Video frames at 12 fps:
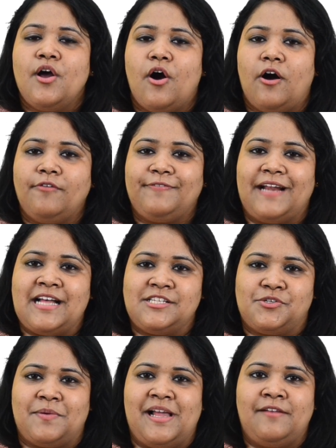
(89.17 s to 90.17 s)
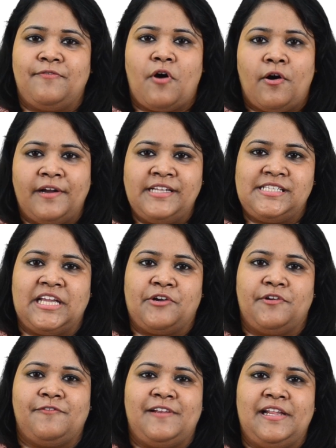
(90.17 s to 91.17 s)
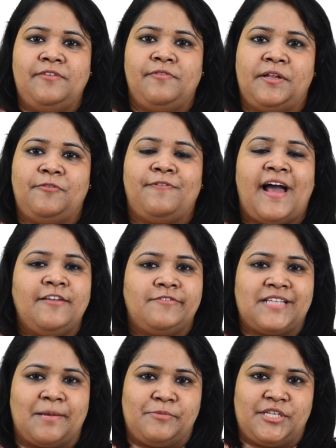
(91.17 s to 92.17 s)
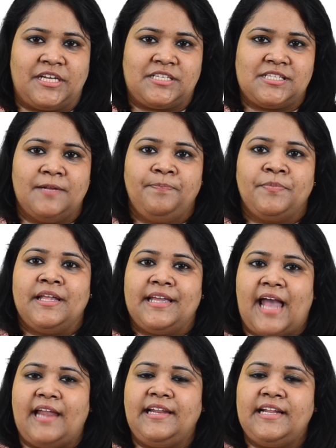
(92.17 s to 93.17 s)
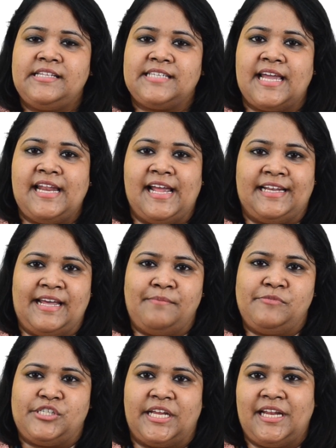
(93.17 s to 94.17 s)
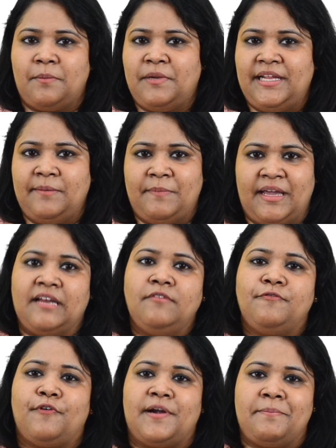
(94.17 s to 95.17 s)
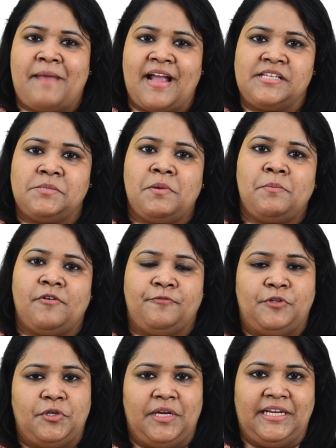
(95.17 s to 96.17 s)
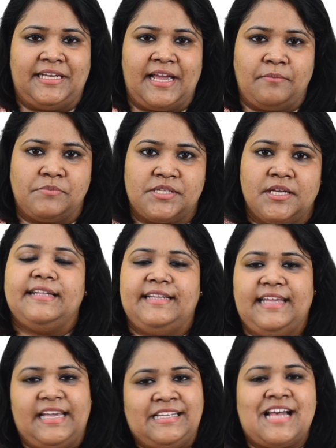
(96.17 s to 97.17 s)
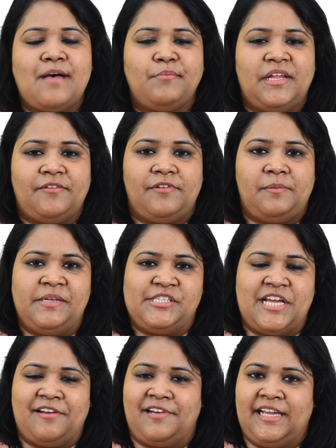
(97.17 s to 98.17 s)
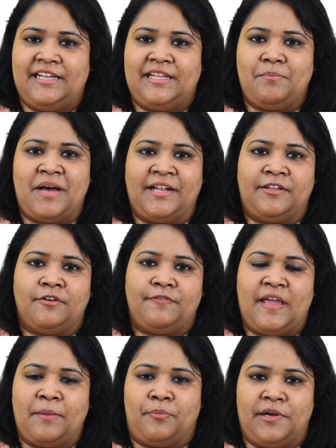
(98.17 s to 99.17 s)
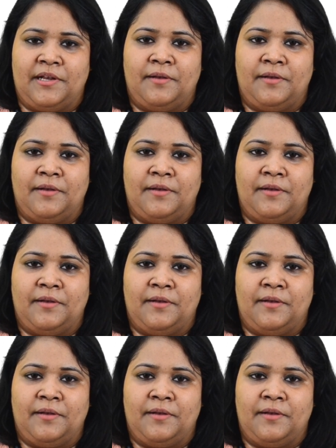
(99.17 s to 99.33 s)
of class 12 or its equivalent with 5 subjects. Candidates can attempt JEE Main for a maximum of 3 times. The exam date will be generally in the month of April.